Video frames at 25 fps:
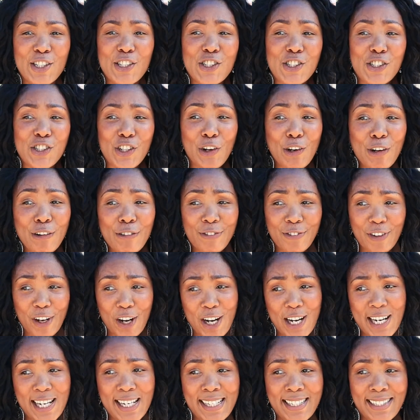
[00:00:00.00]
So
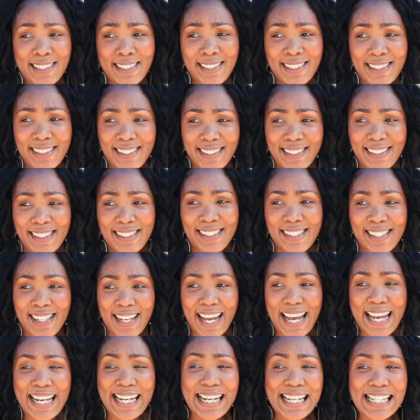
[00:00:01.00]
far,
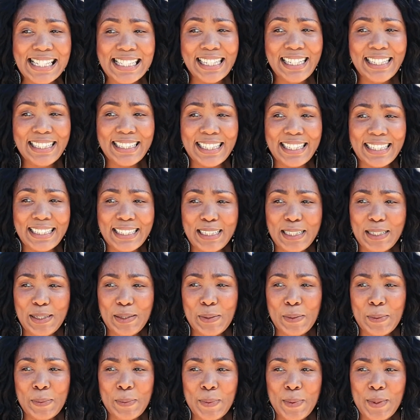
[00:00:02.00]
it is a
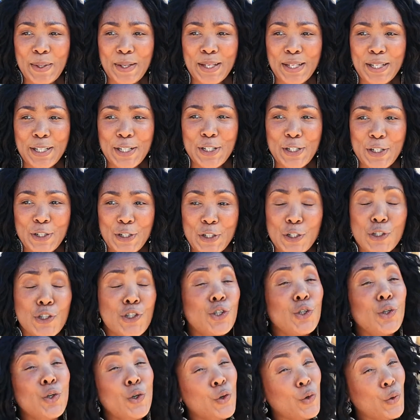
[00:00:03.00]
little
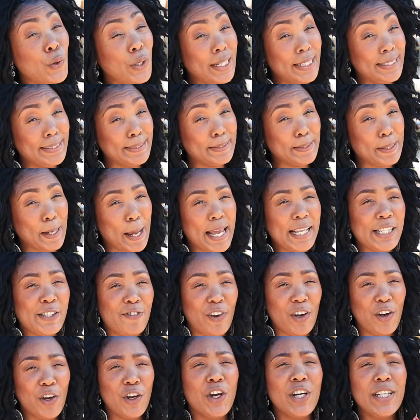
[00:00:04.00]
too Korean. It's
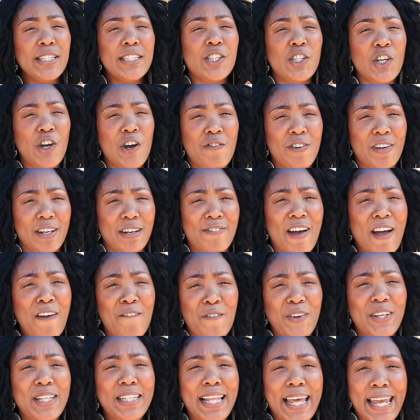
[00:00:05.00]
very conservative. I
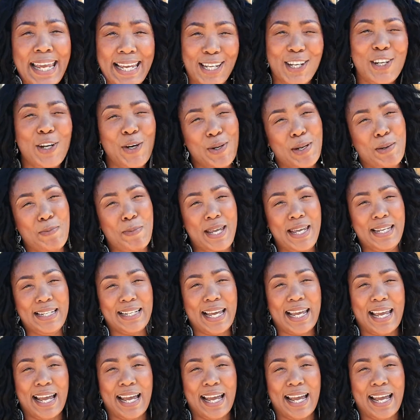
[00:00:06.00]
feel like, you know what I mean? Like,